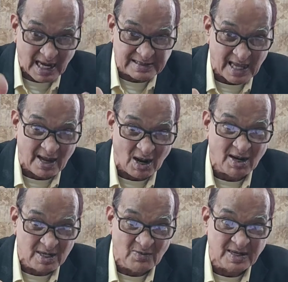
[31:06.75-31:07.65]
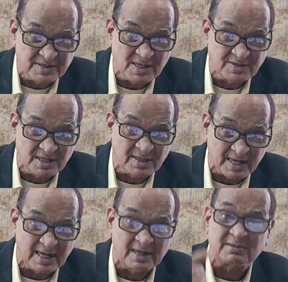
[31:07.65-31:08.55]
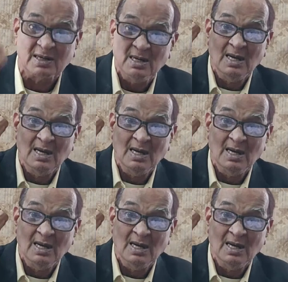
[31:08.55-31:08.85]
And they are all inventions in cricket.